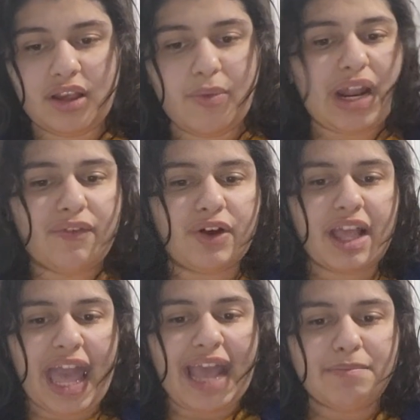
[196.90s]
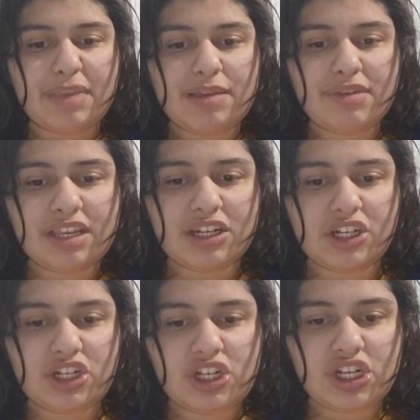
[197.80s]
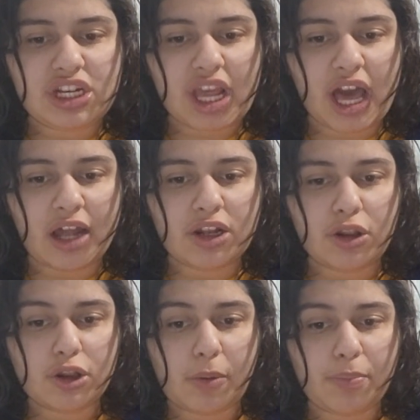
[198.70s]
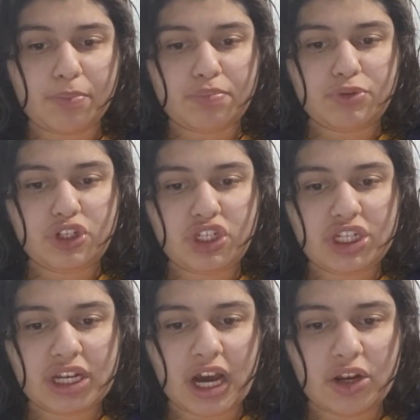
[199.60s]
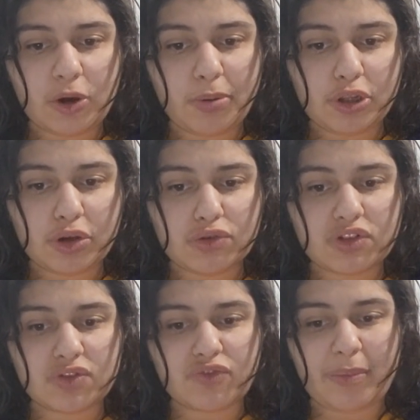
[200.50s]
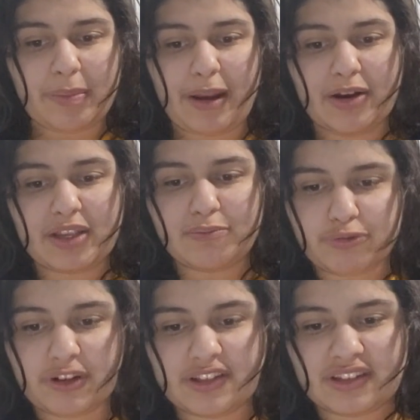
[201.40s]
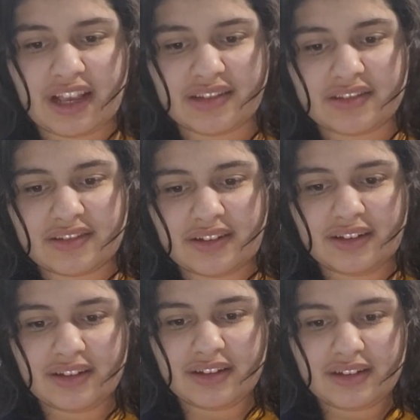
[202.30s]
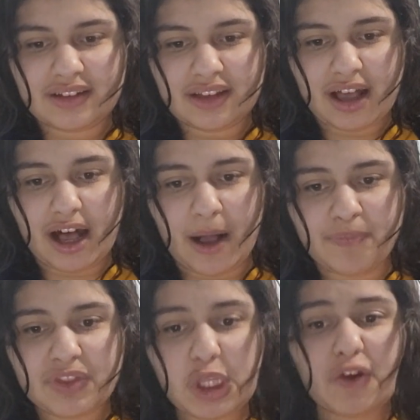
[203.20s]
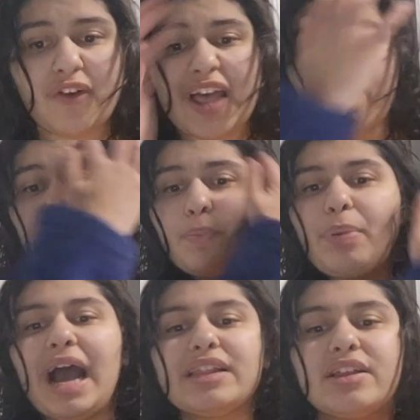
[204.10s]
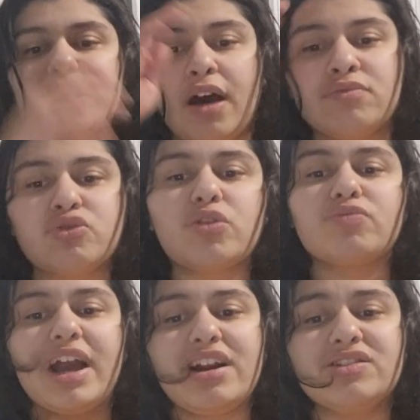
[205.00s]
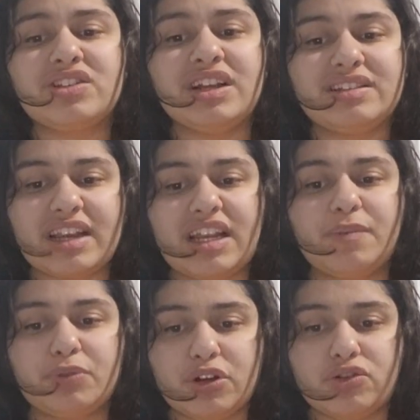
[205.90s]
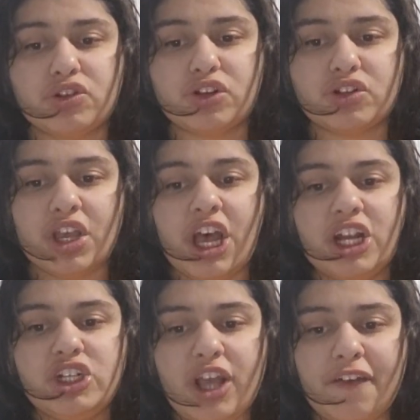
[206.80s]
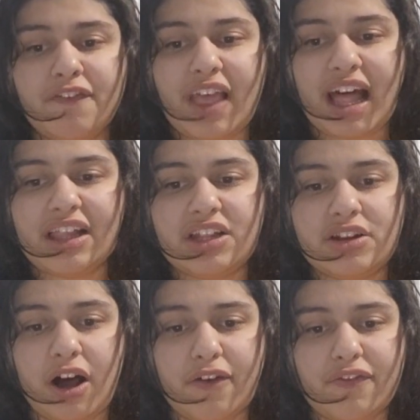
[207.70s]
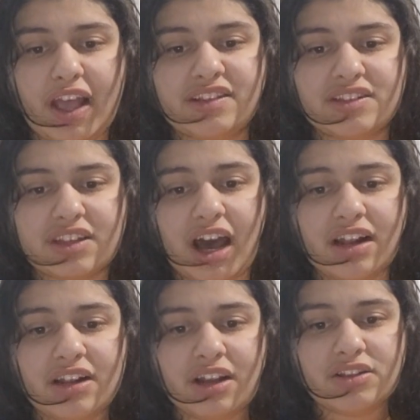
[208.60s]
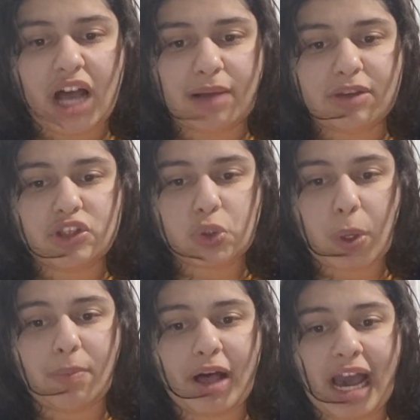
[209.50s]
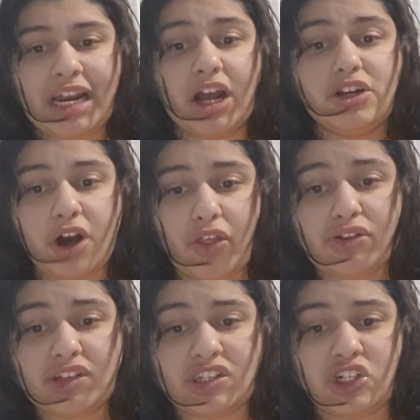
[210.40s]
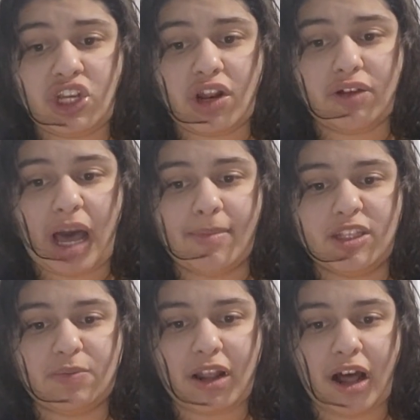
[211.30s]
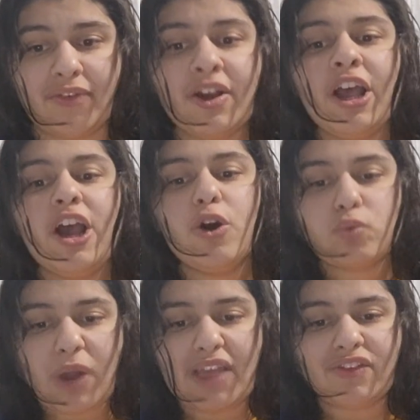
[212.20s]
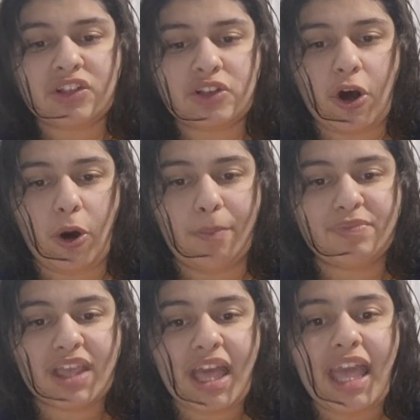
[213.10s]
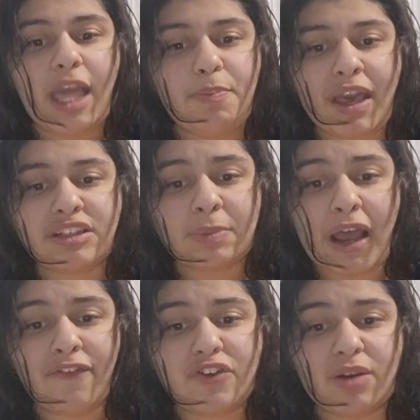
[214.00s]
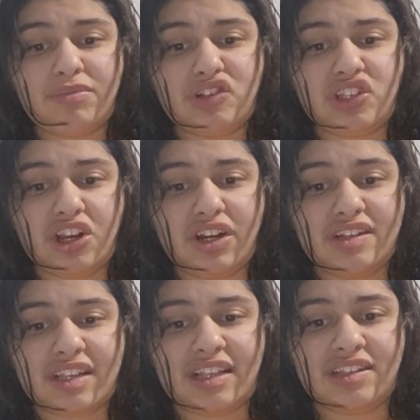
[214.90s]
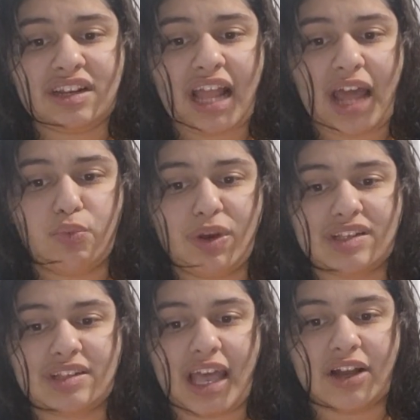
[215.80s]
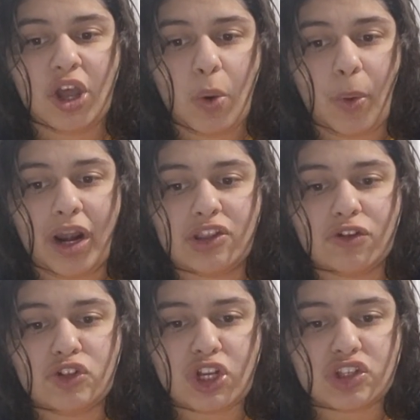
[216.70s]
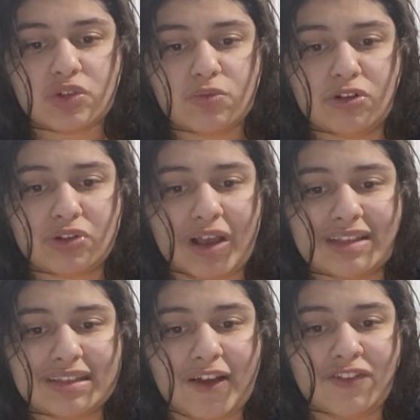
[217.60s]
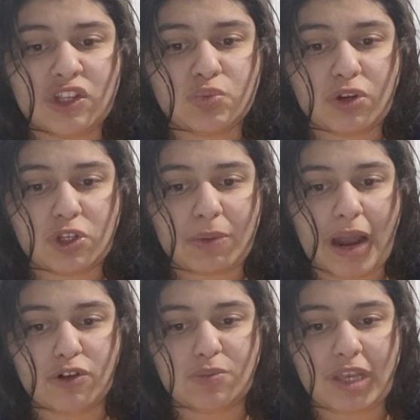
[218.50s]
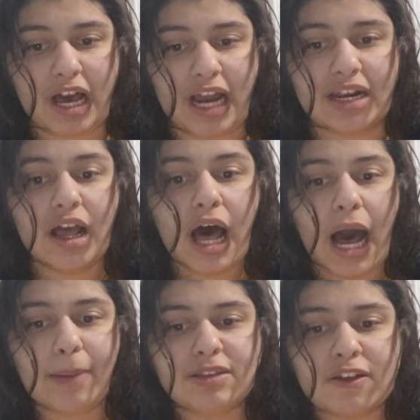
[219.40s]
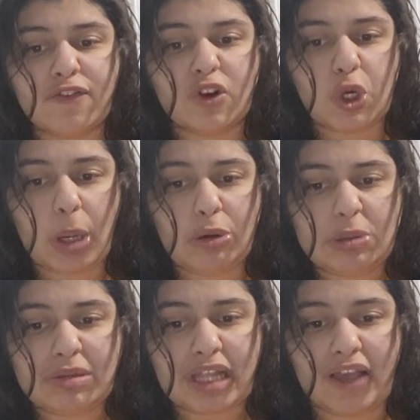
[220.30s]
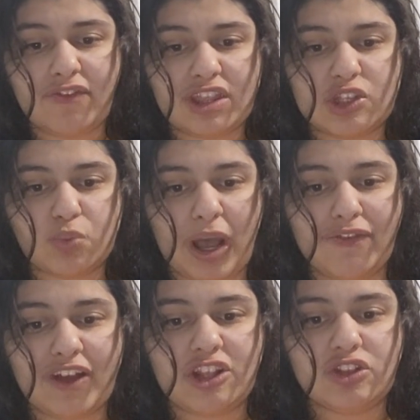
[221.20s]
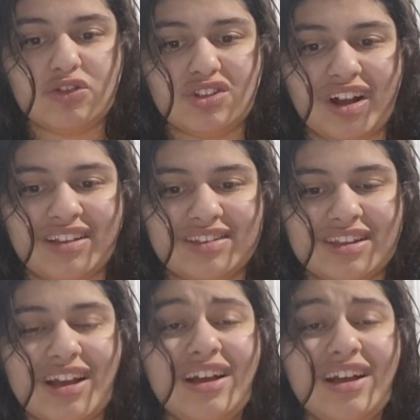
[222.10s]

whatever, and Mimi Giannopoulos from American Princess. The revival pilot comes from writers and executive producers Jeff Ellendoff and Scott Thomas, who are behind another Disney Channel comedy spinoff, Raven's Home. It picks up after a mysterious incident at WizTech, where an adult Justin Russo has left his wizard powers behind, opting for a normal human life with his wife and two sons.